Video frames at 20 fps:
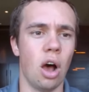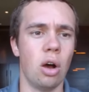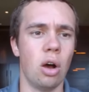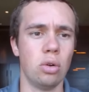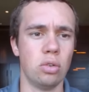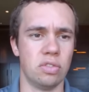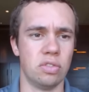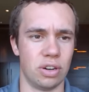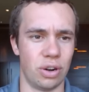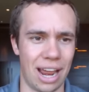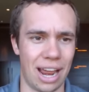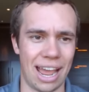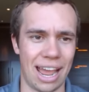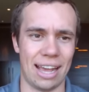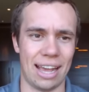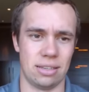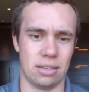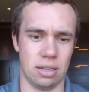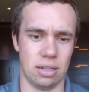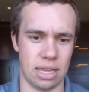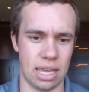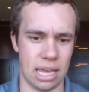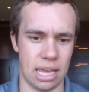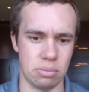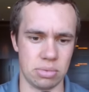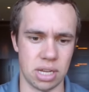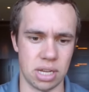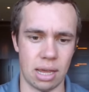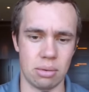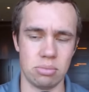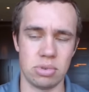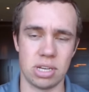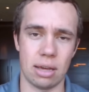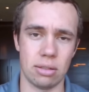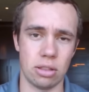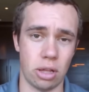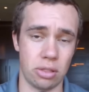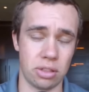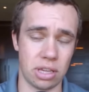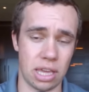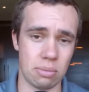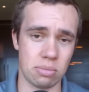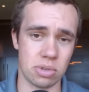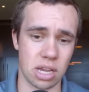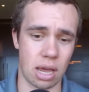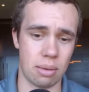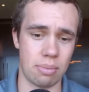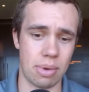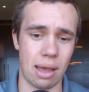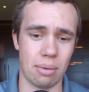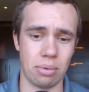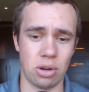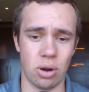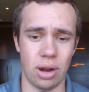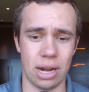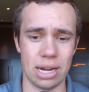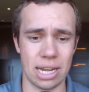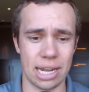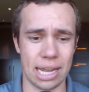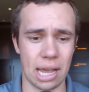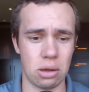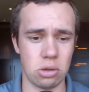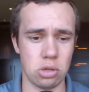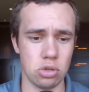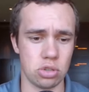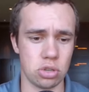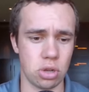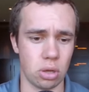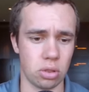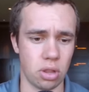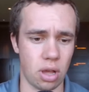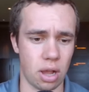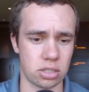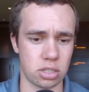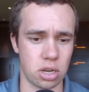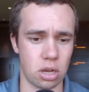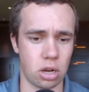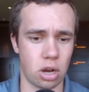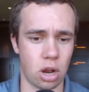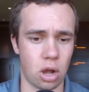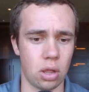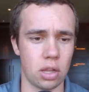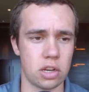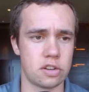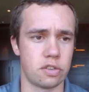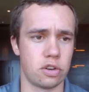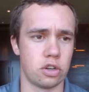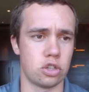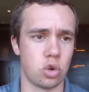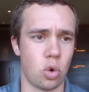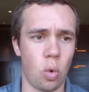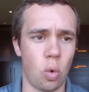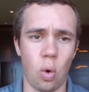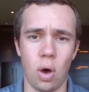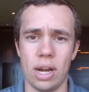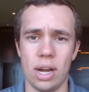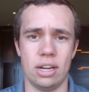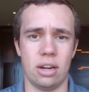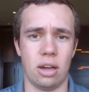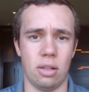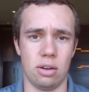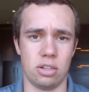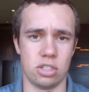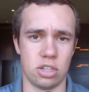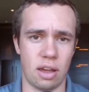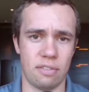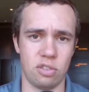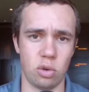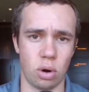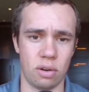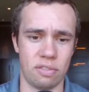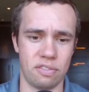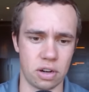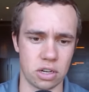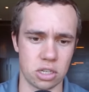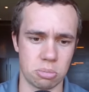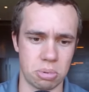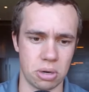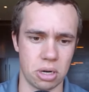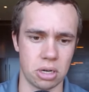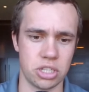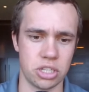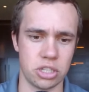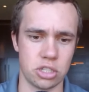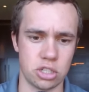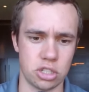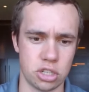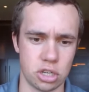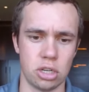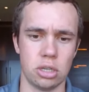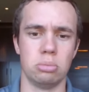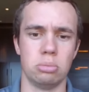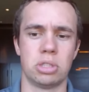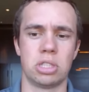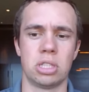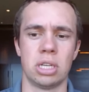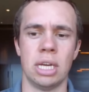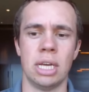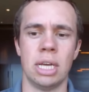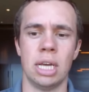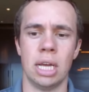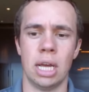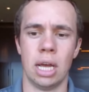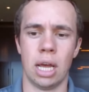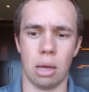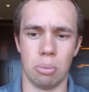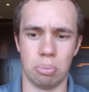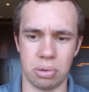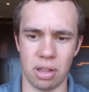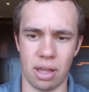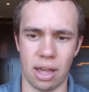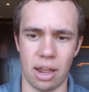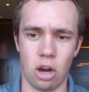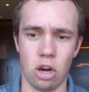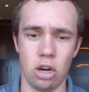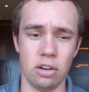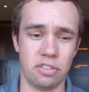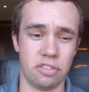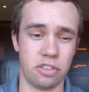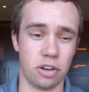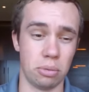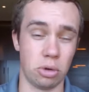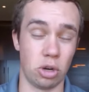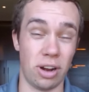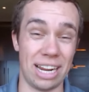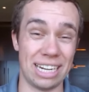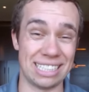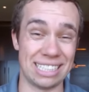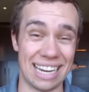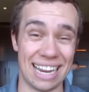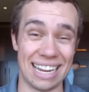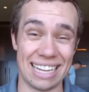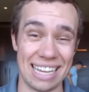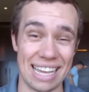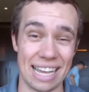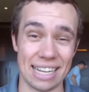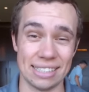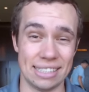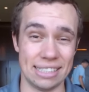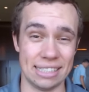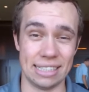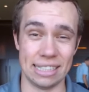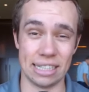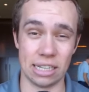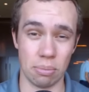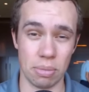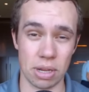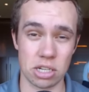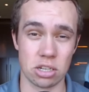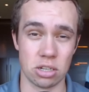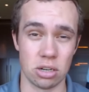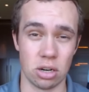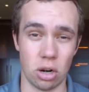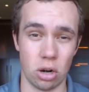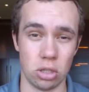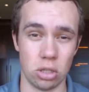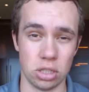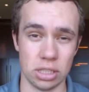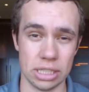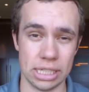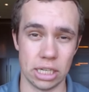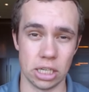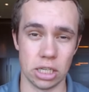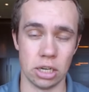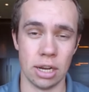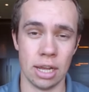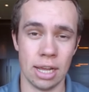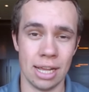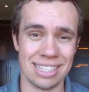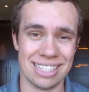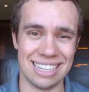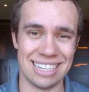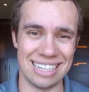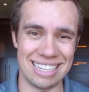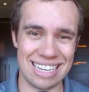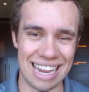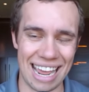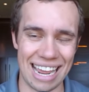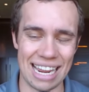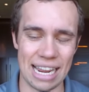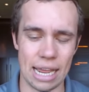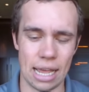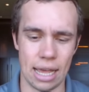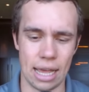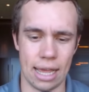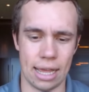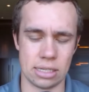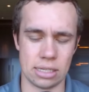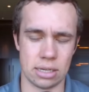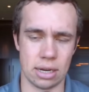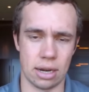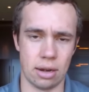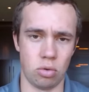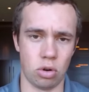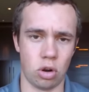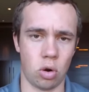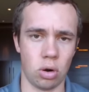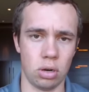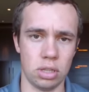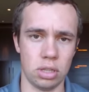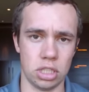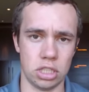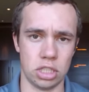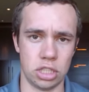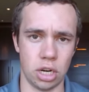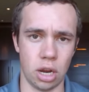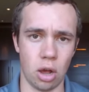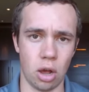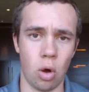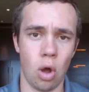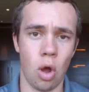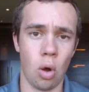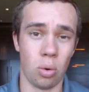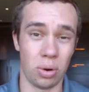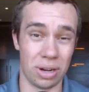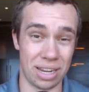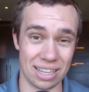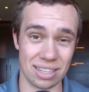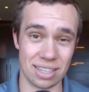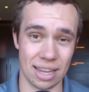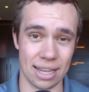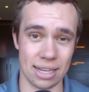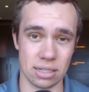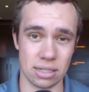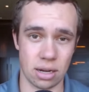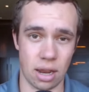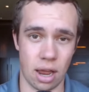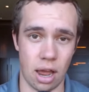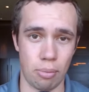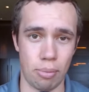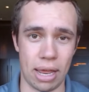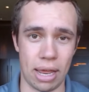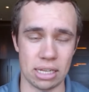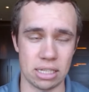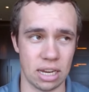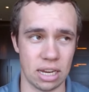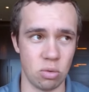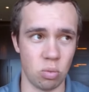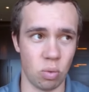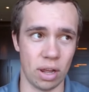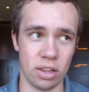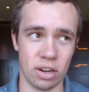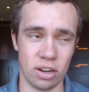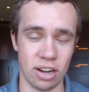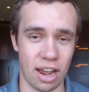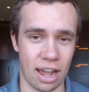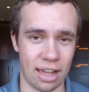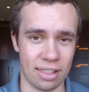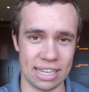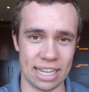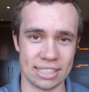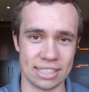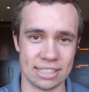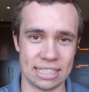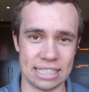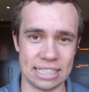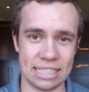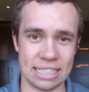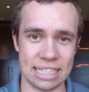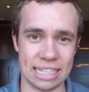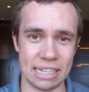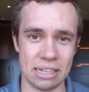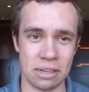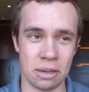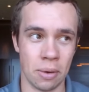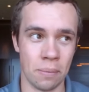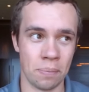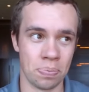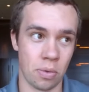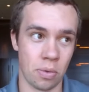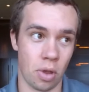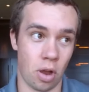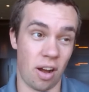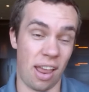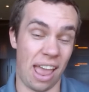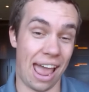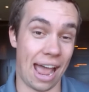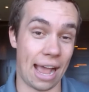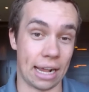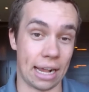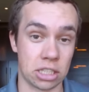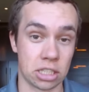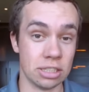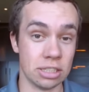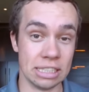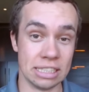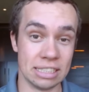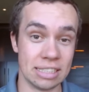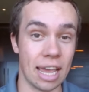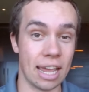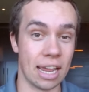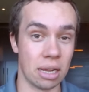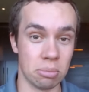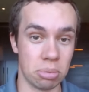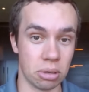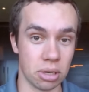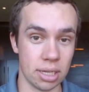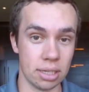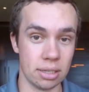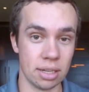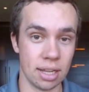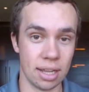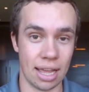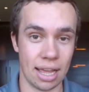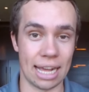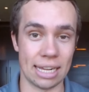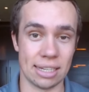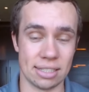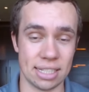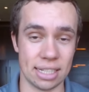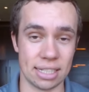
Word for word: over at Gametime. Download the Gametime app, create an account, use code Locked On College for twenty dollars off your first purchase. Terms apply. Heard from Greg Sankey, S E C Commissioner, earlier today as I record this show. We'll get to his comments and whether or not the S E C are actually staying put at